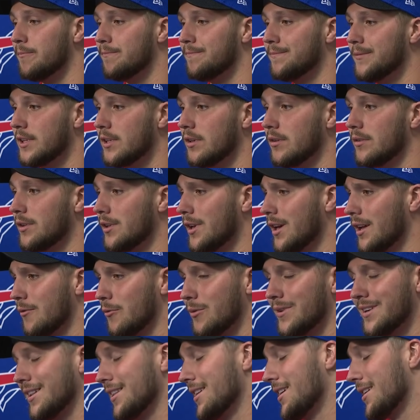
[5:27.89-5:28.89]
You know, you got to
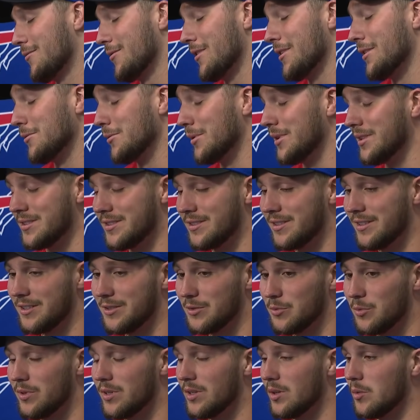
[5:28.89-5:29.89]
win a lot of other ones
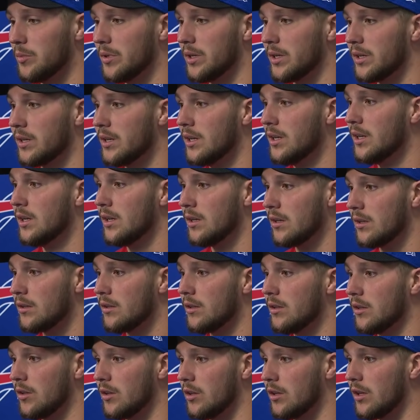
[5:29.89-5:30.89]
as well, but
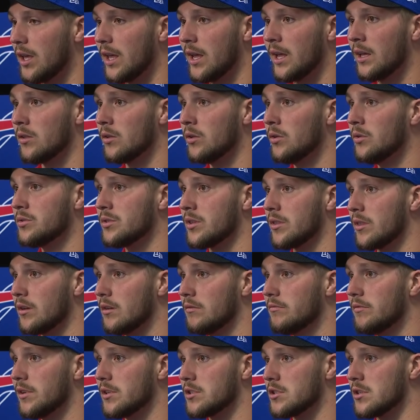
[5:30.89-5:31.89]
you can't lose in the
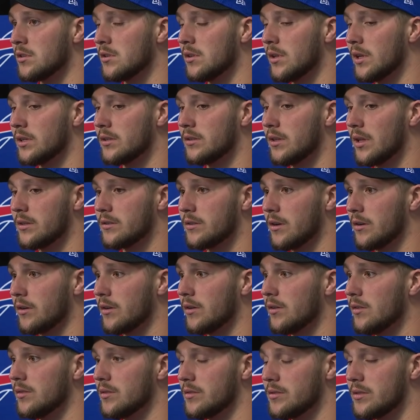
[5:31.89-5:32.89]
division. That's our
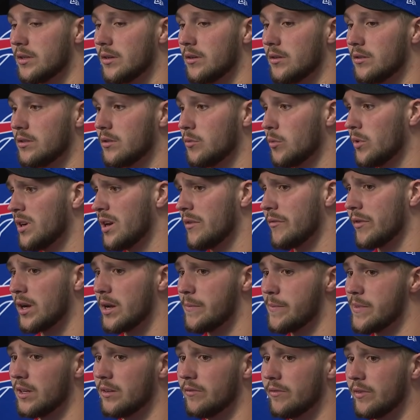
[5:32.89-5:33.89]
goal, is to win every
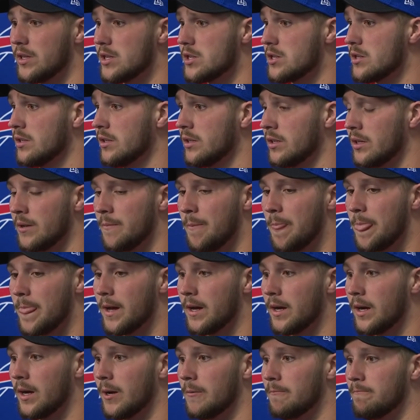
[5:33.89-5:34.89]
game in the division.
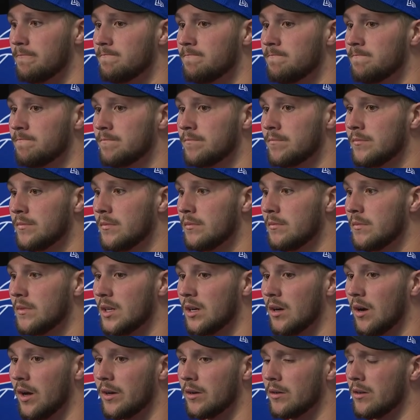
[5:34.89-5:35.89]
And, you
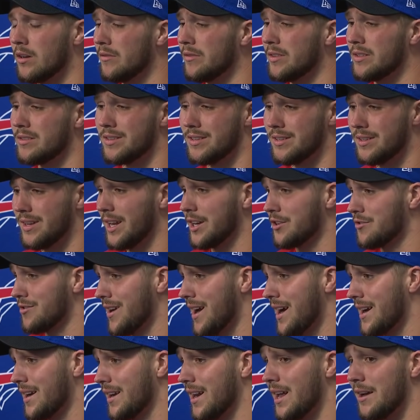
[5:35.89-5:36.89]
know, I don't know if it's an extra
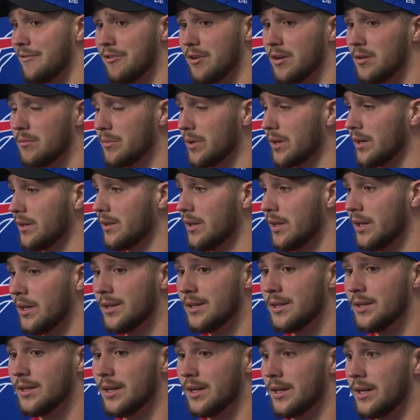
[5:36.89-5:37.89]
added effort, but,
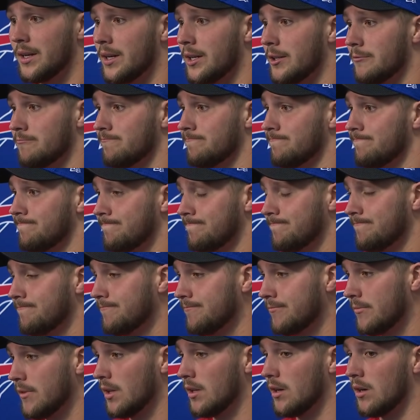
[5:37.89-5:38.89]

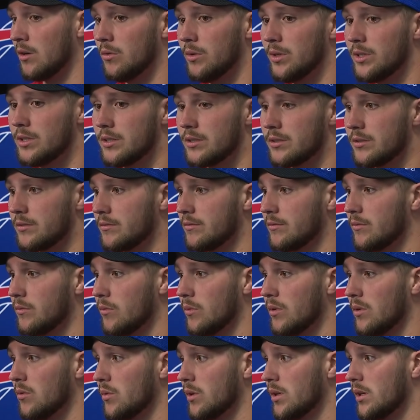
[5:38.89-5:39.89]
you know,
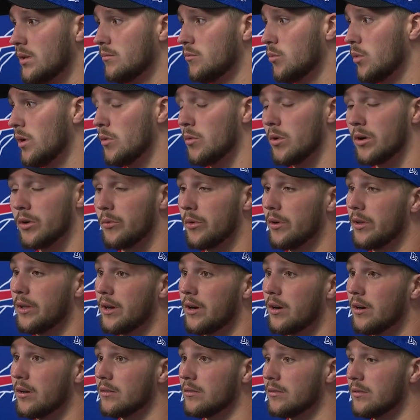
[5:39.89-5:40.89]
we work really
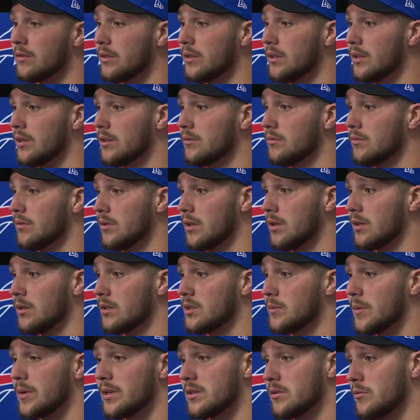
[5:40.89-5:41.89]
hard, you know,
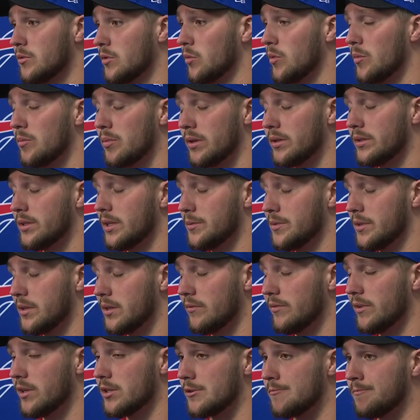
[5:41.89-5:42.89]
especially when we play teams in
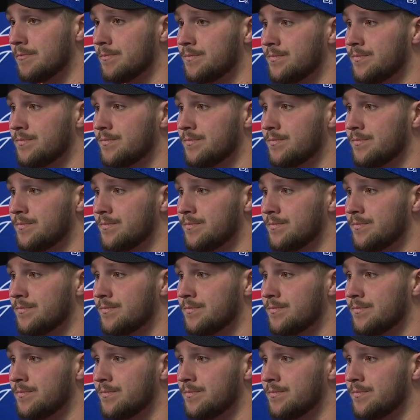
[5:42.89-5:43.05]
the division.